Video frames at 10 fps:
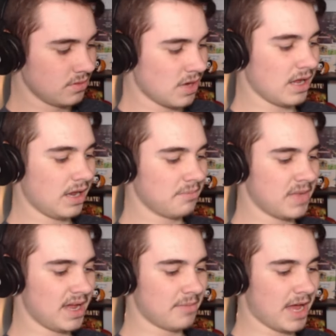I, I'm
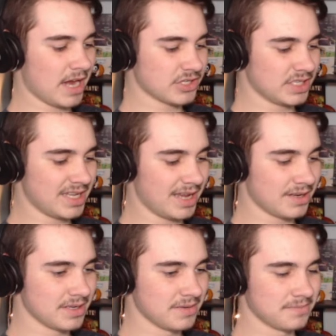I'm actually dead.
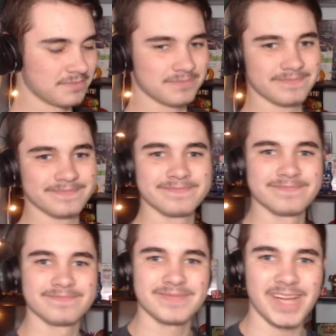
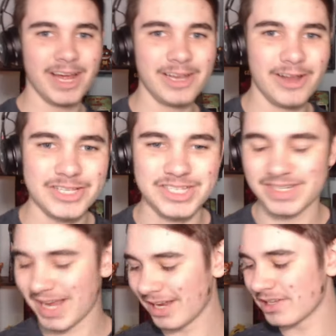I lost
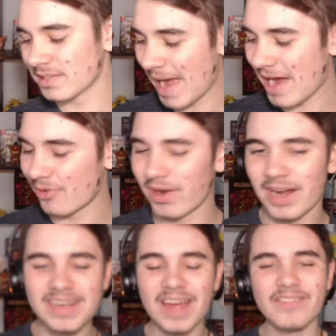I lost power. I
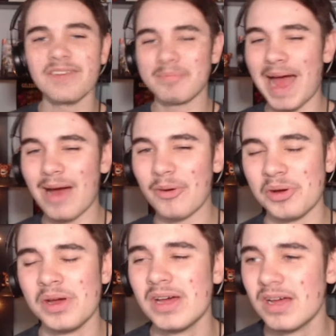didn't have enough power.
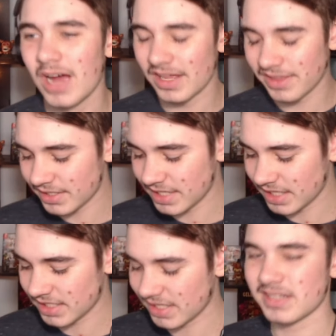I think it
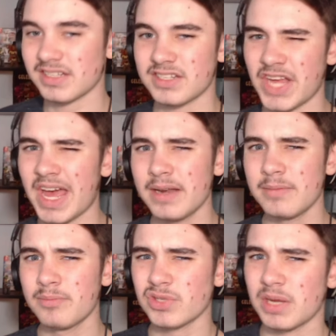takes like
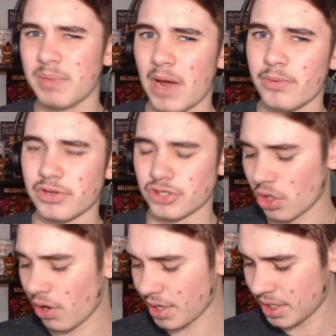10% power to
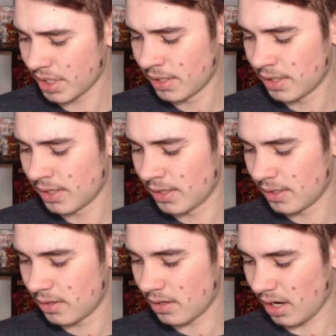shock
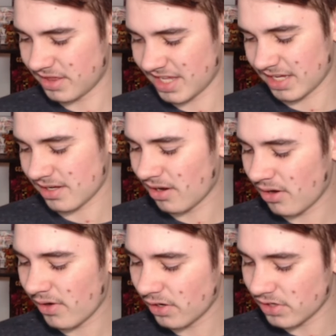I think. Oh,
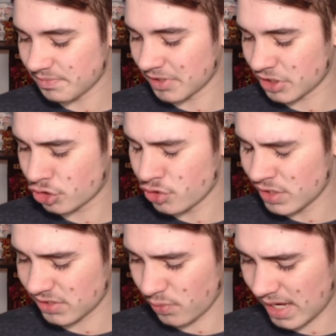I lost my streak
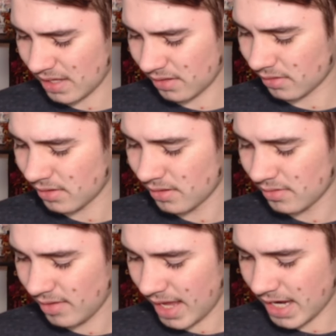as well.
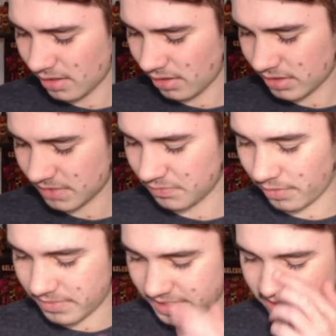And I lost some
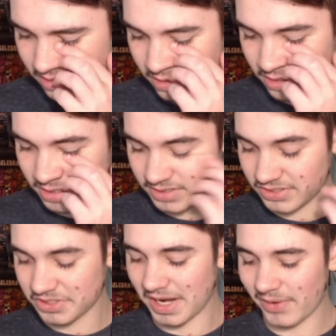remnant.
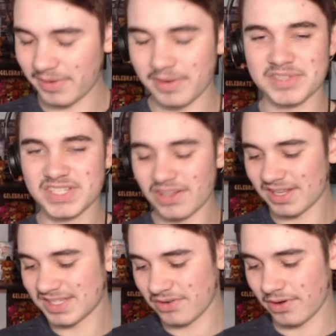So now I'm still
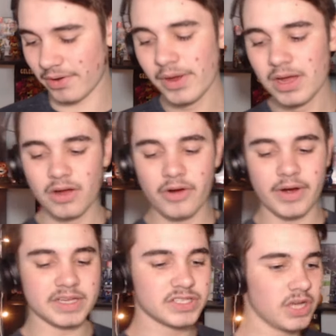at zero.
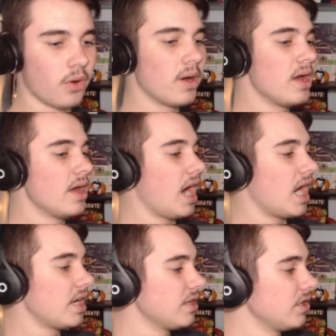Alright, so
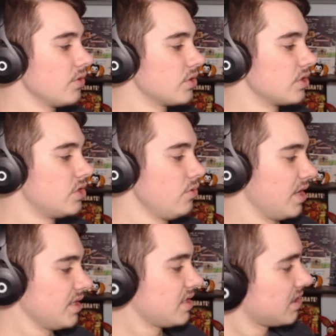I didn't know you could do
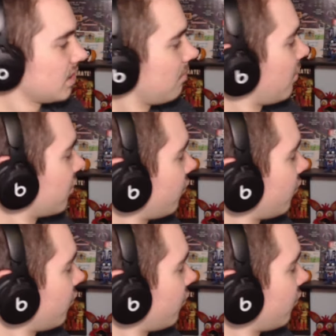this, but